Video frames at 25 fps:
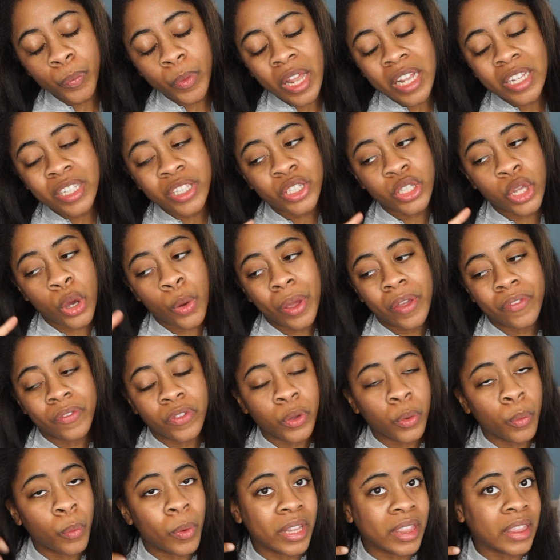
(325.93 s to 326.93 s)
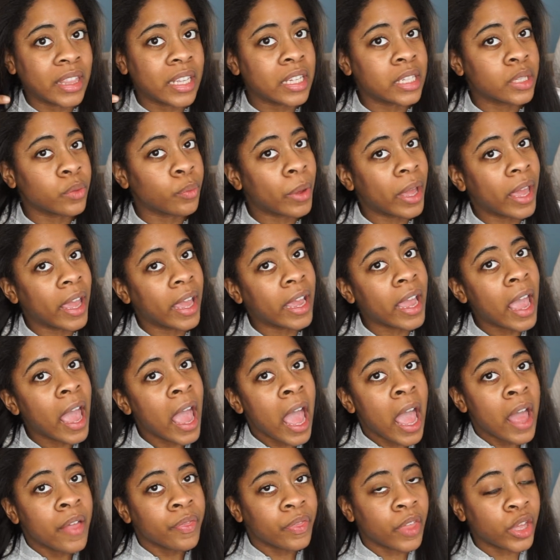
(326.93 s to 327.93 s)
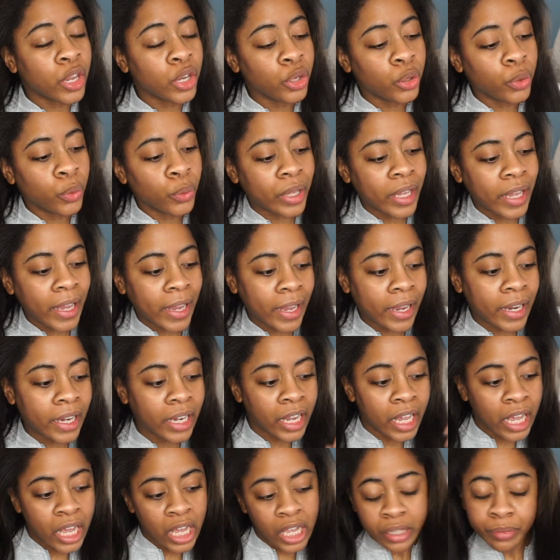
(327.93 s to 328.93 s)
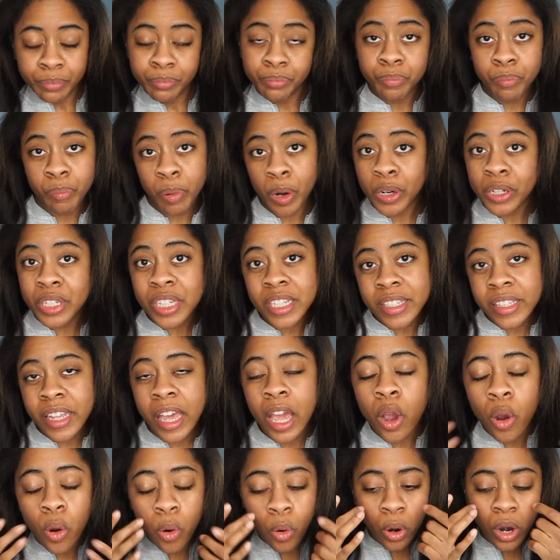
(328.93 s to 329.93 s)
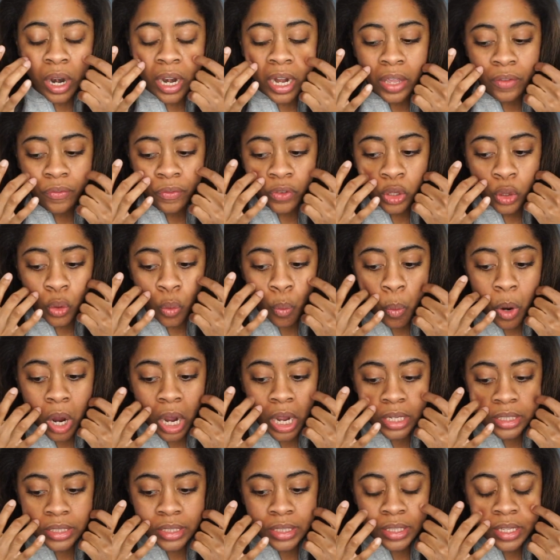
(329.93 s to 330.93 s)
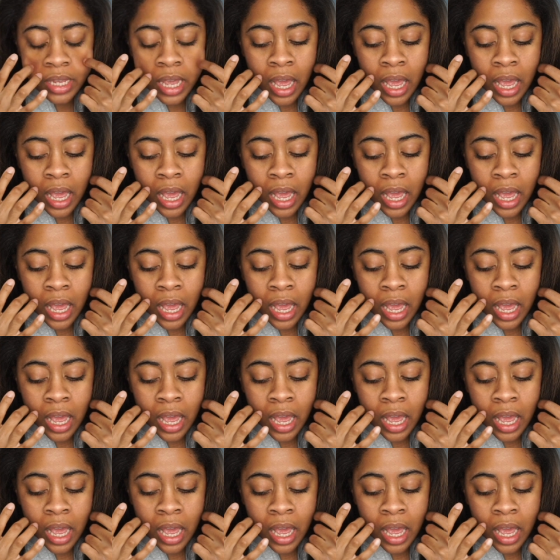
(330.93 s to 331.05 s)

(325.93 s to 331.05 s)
So if you want this wig, then you can purchase it. Or if you want